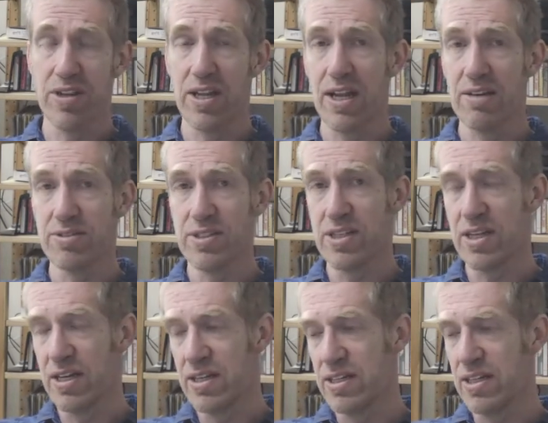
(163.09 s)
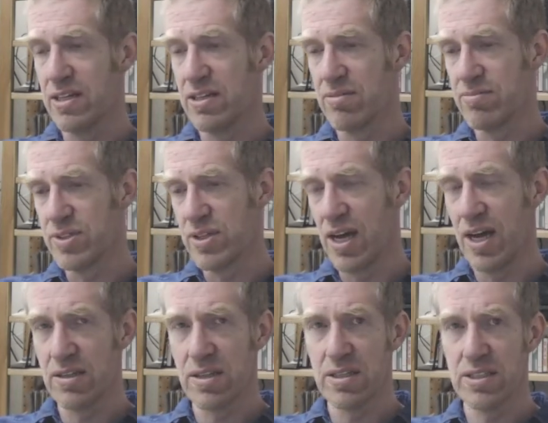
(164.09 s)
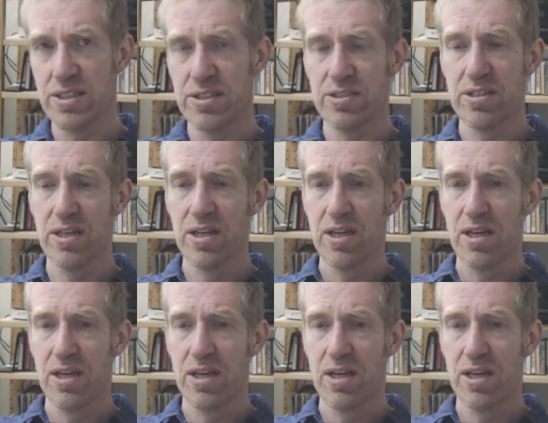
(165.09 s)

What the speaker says: Are they allowed to deny them to others?